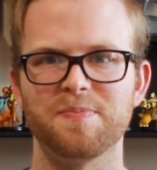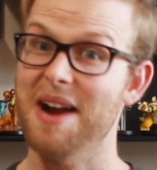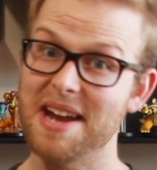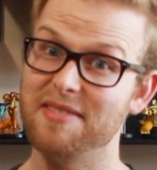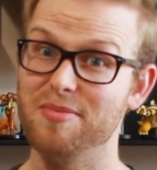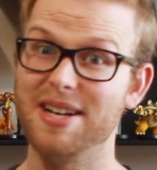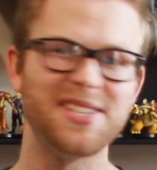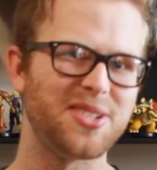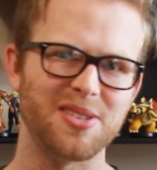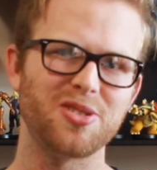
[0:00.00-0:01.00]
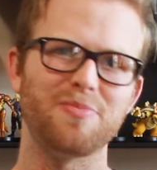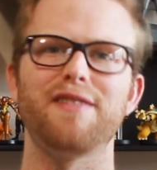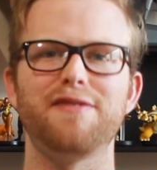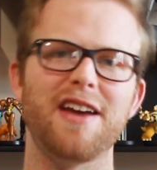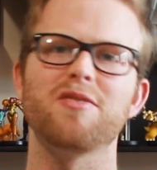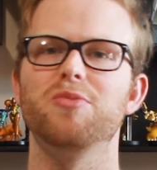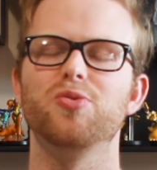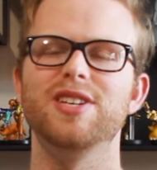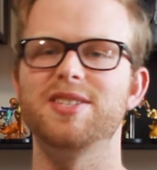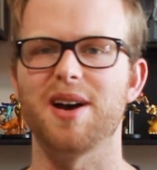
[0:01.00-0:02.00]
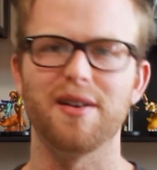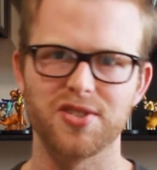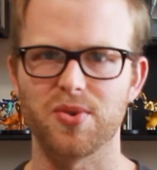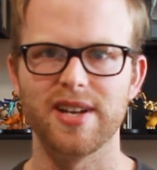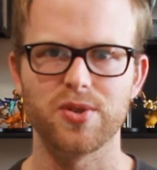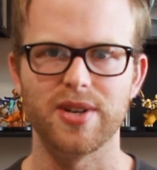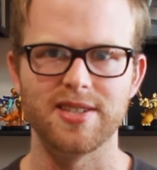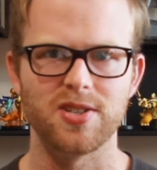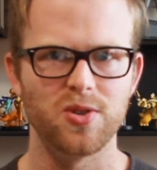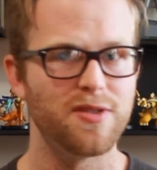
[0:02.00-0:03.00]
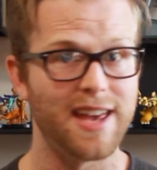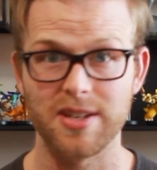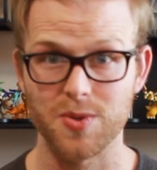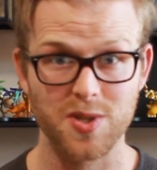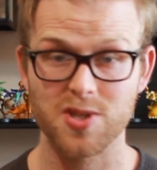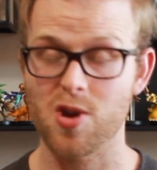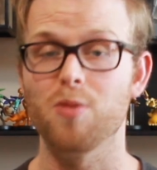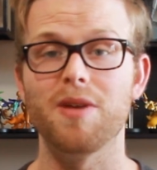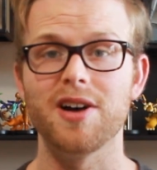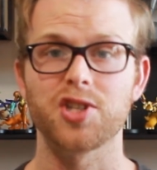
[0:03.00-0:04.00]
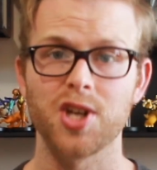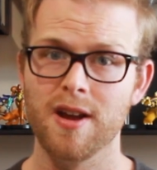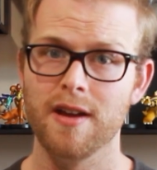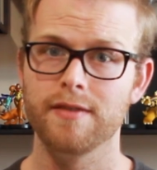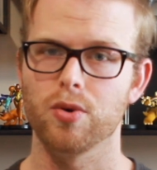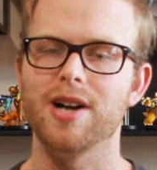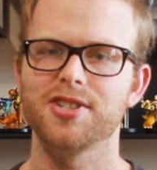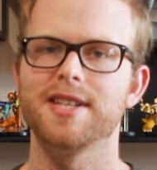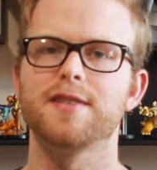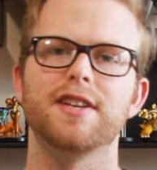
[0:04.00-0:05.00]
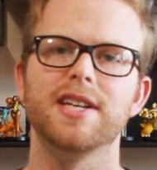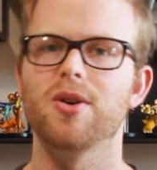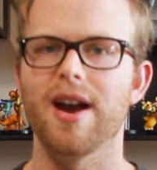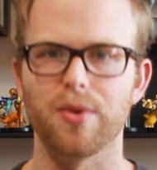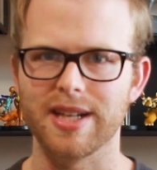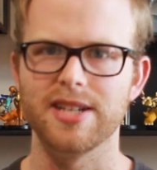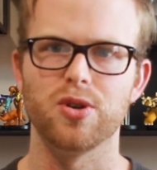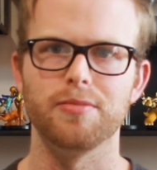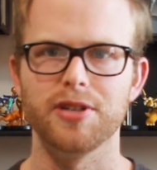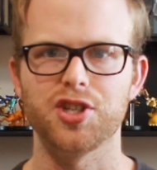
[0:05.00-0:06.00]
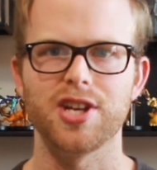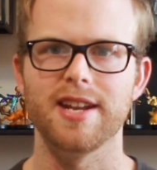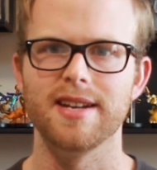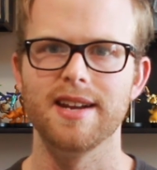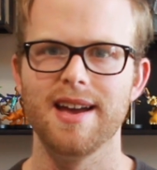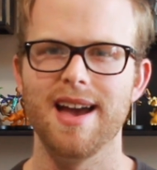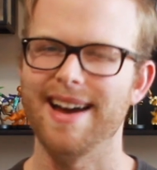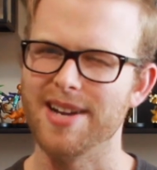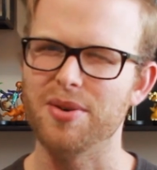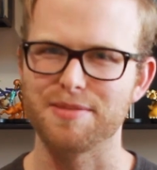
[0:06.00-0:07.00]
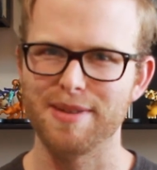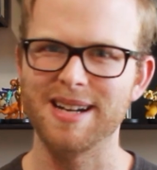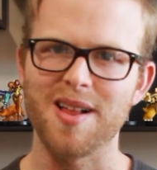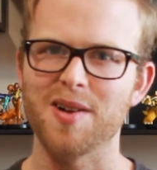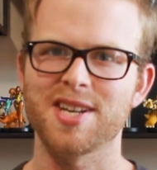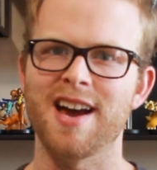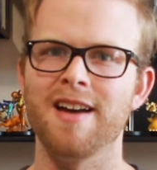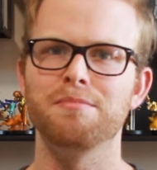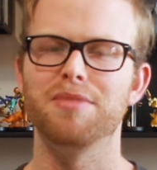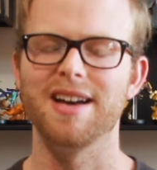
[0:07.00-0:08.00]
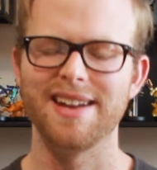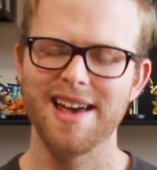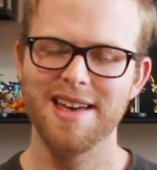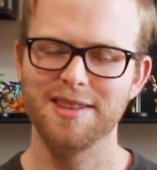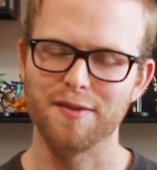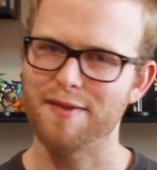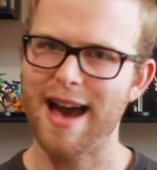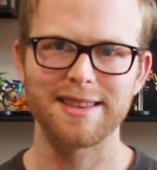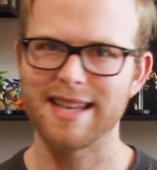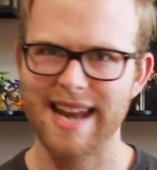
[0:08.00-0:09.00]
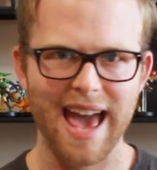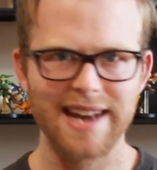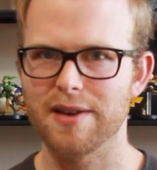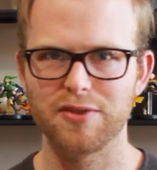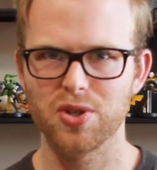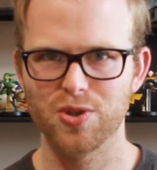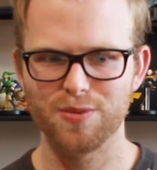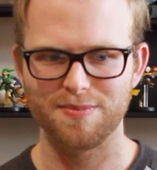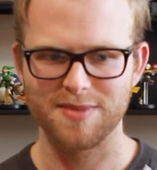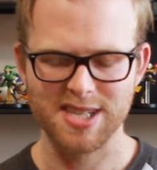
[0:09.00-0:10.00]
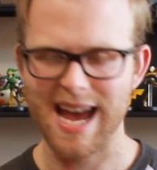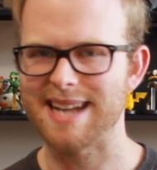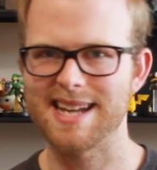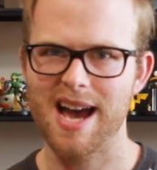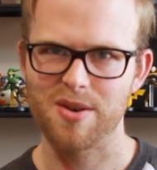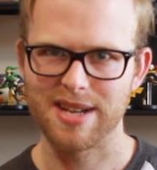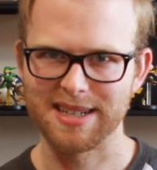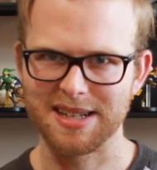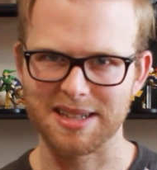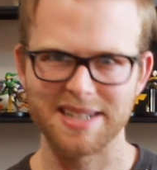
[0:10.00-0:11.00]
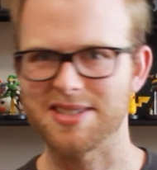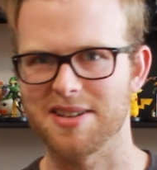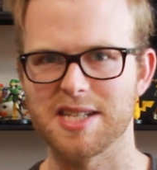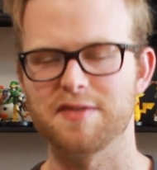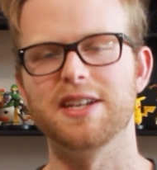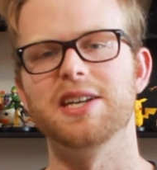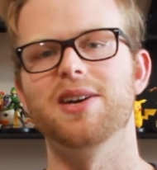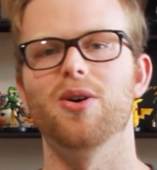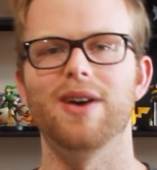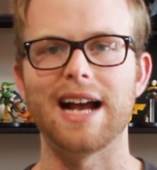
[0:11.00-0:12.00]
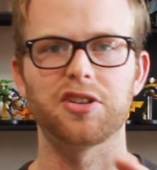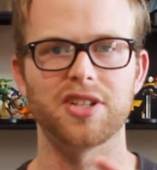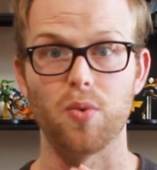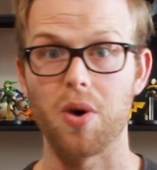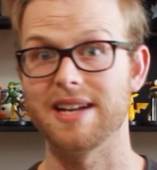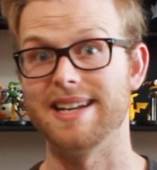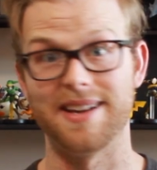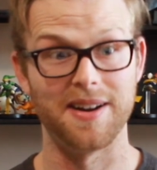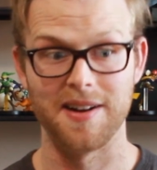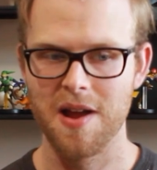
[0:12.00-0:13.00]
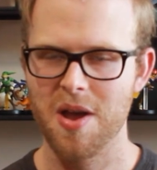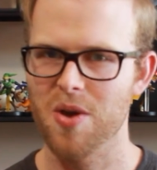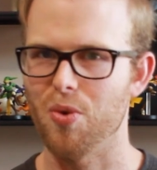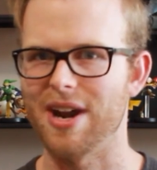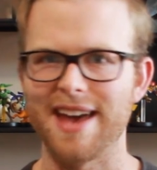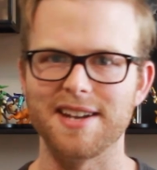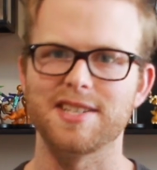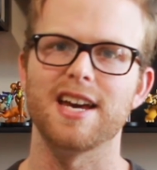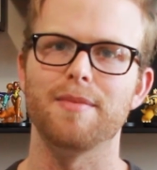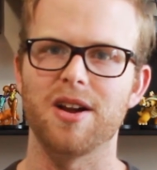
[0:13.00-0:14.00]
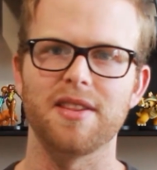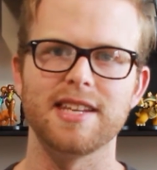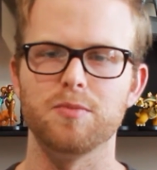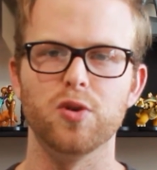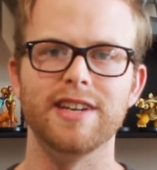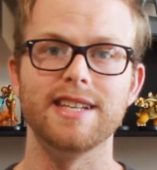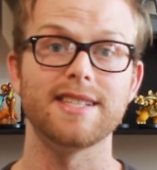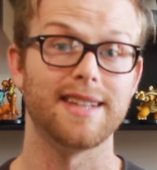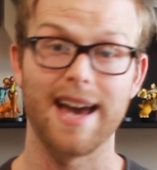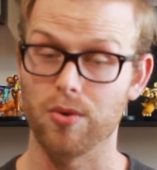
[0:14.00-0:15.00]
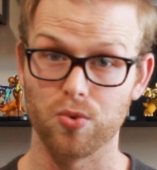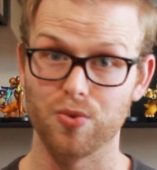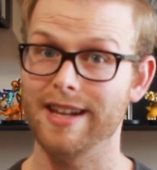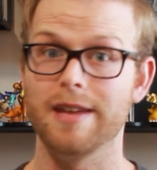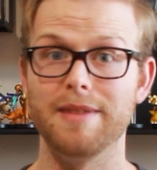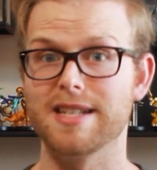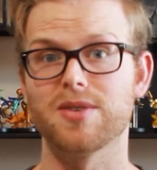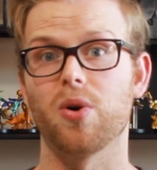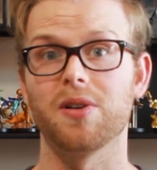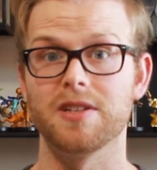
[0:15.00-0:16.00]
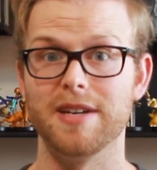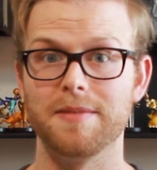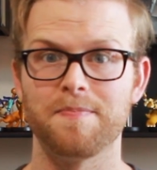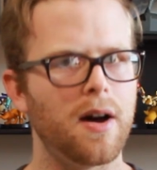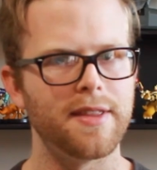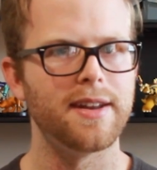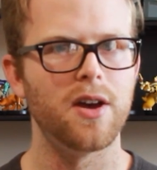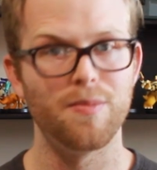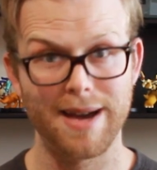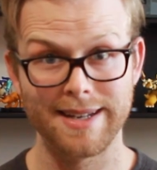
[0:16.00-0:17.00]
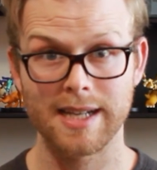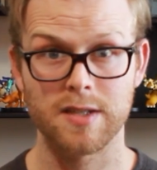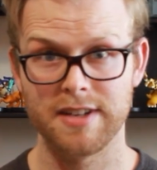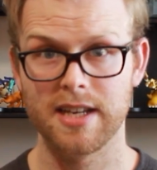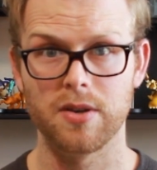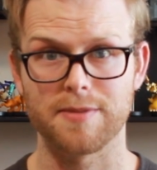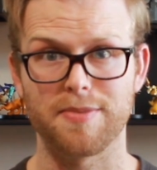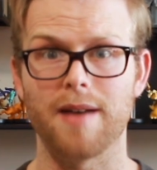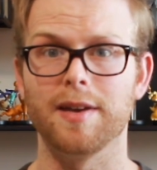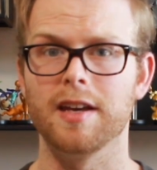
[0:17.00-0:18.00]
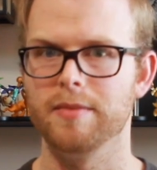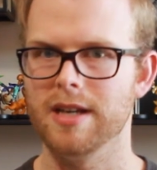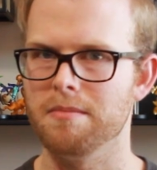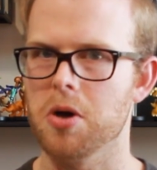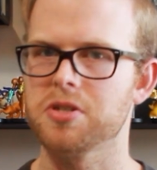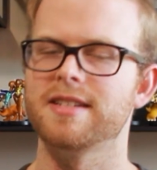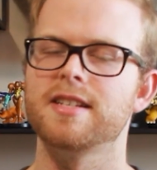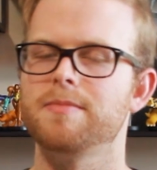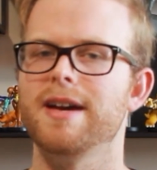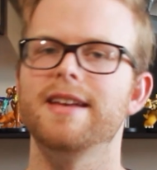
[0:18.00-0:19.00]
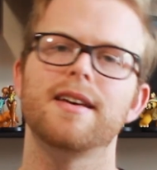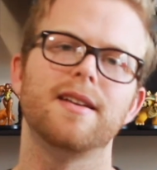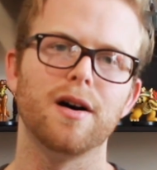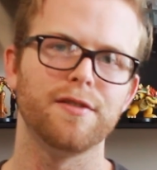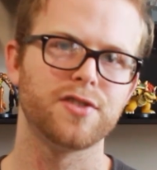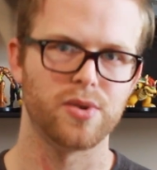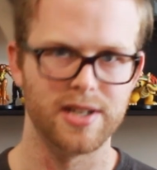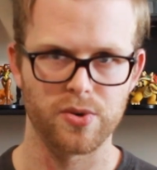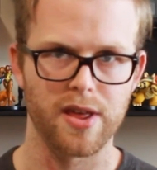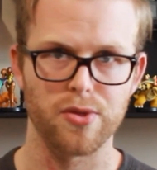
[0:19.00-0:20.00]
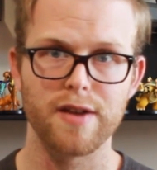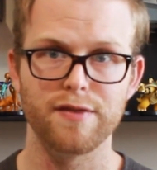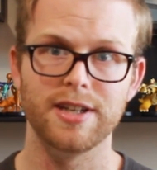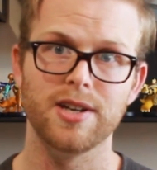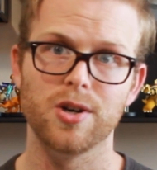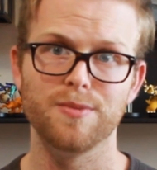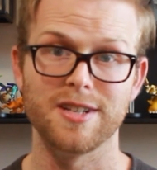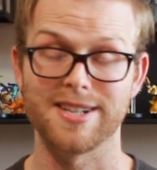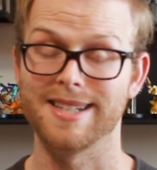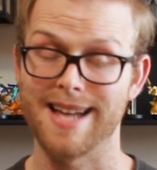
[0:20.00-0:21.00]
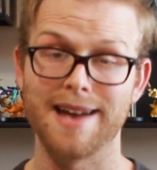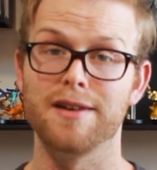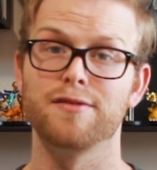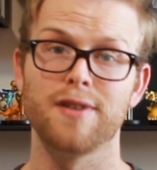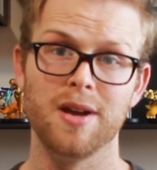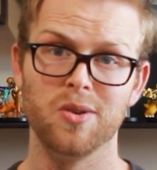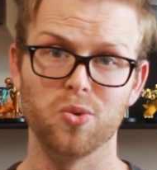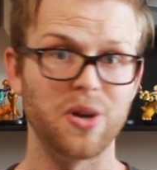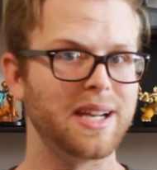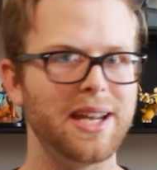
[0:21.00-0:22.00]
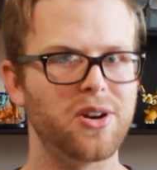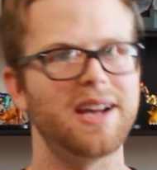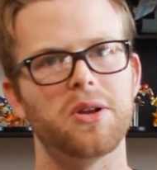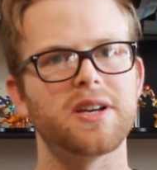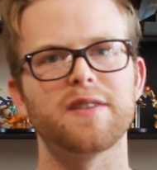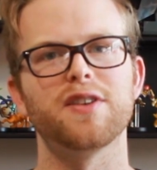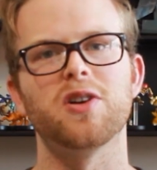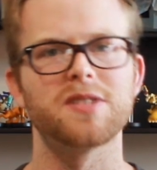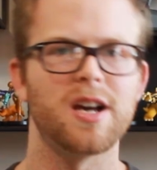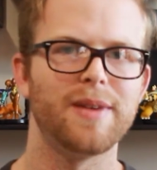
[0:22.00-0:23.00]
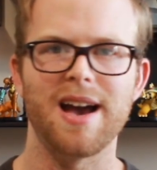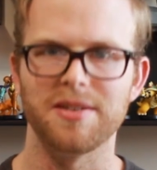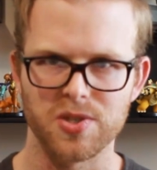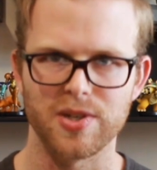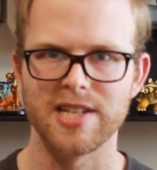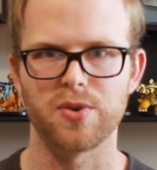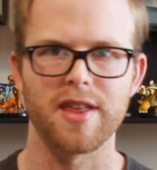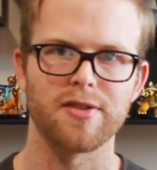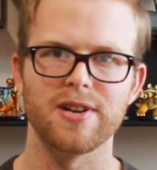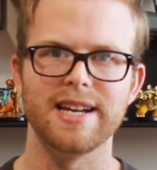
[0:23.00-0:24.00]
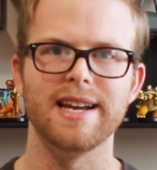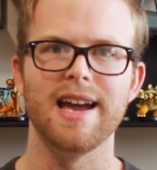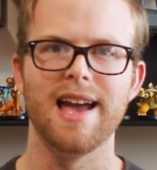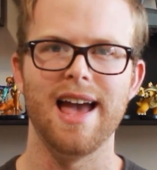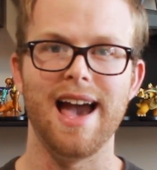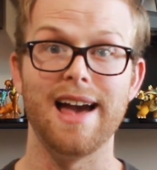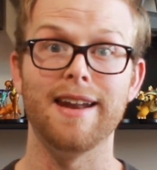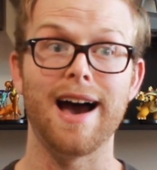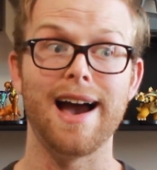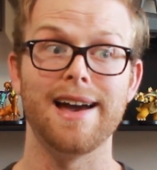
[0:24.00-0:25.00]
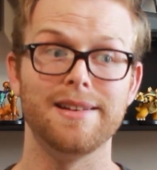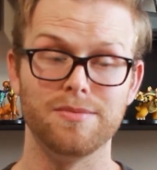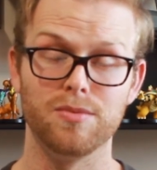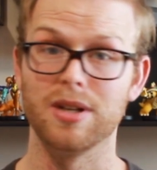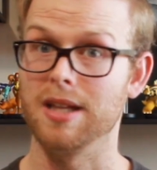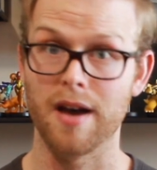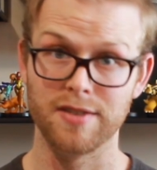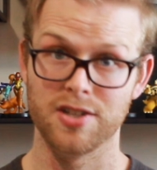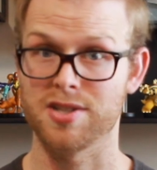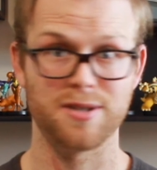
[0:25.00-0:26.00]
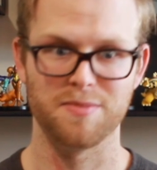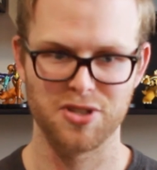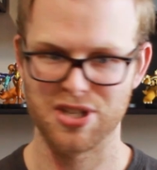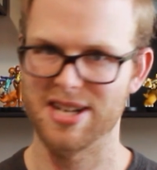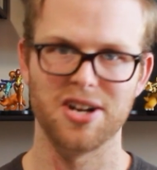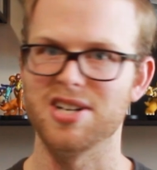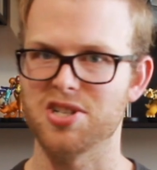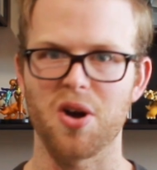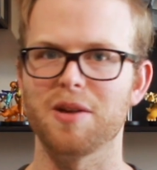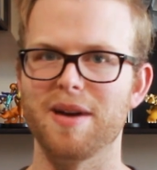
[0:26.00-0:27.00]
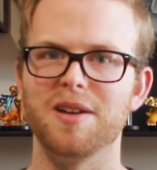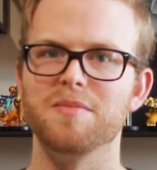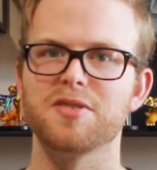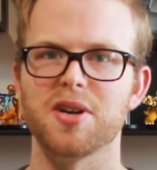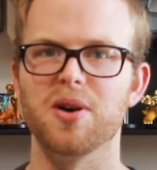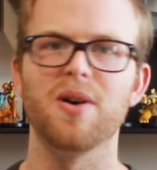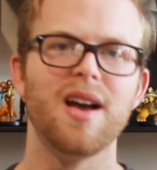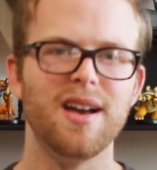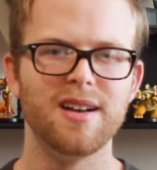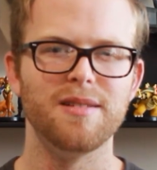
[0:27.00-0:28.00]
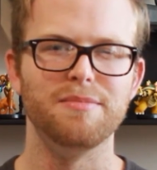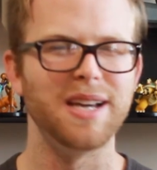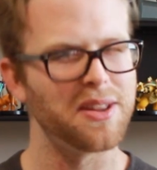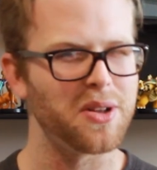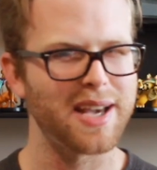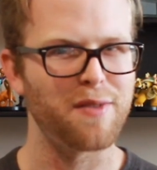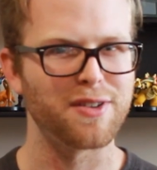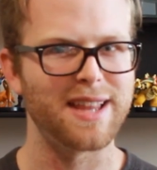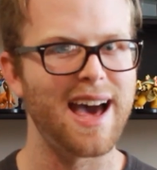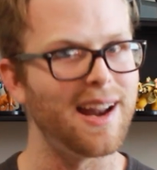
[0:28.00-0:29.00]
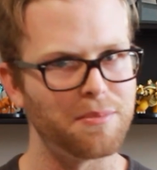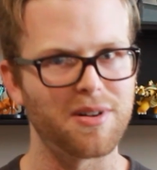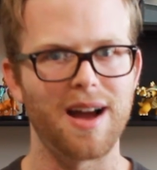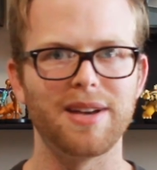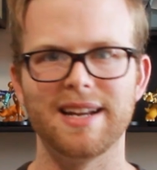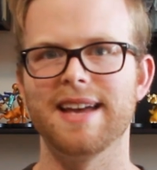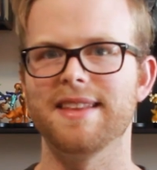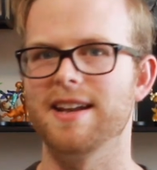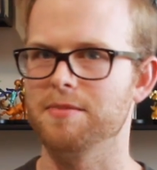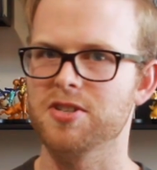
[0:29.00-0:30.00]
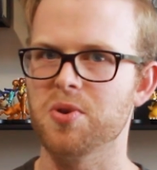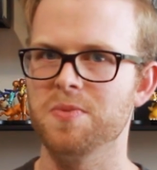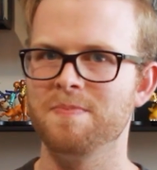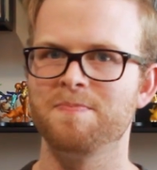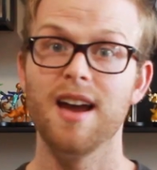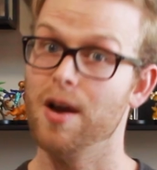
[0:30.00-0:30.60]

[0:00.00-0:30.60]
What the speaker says: All right, everybody. So those are my favorite movies of 2022. Thank you so much for watching this video. I really do appreciate it. I know it's been a long time, but the fact that any of you sat down and clicked on this video and actually wanted to hear what I had to say about all these movies, that really means the world to me. On that note, my next video is probably gonna be a most anticipated of 2023 video. There's a lot of really great looking films coming out in 2023, and I would love to just sit here and talk about them. So be on the lookout for that. I'm probably gonna get that up soon.